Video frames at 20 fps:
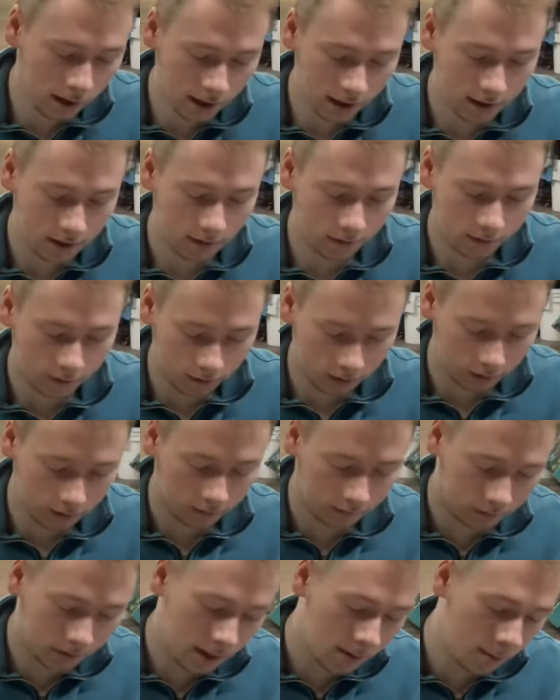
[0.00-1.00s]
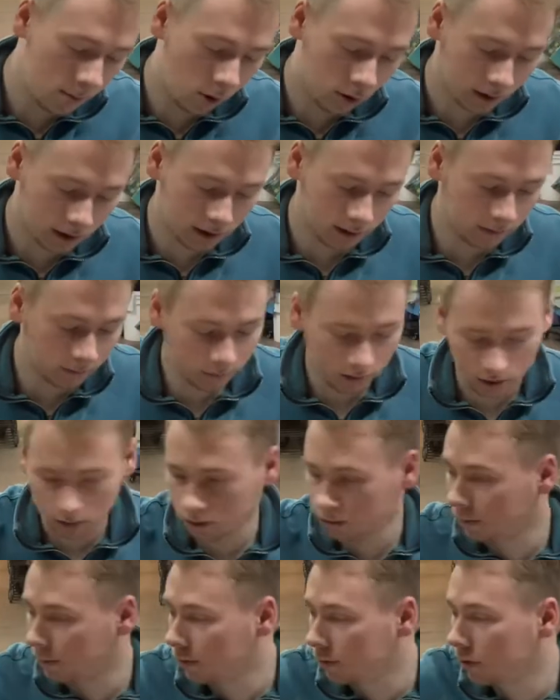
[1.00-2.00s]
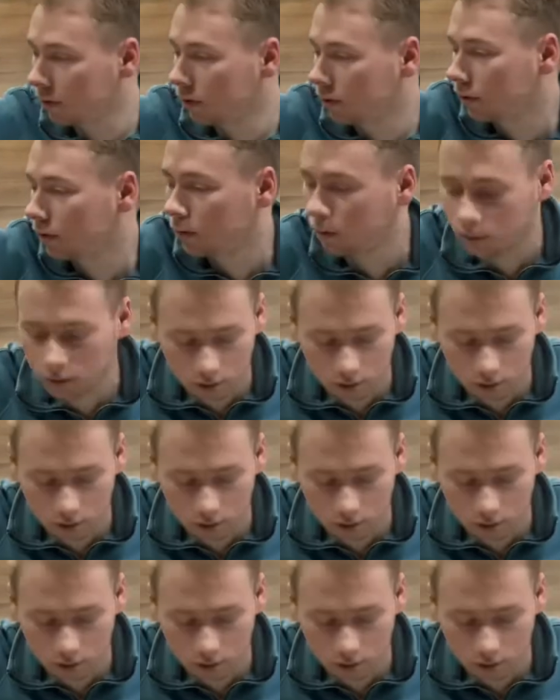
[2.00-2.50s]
a flea market vendor booth, or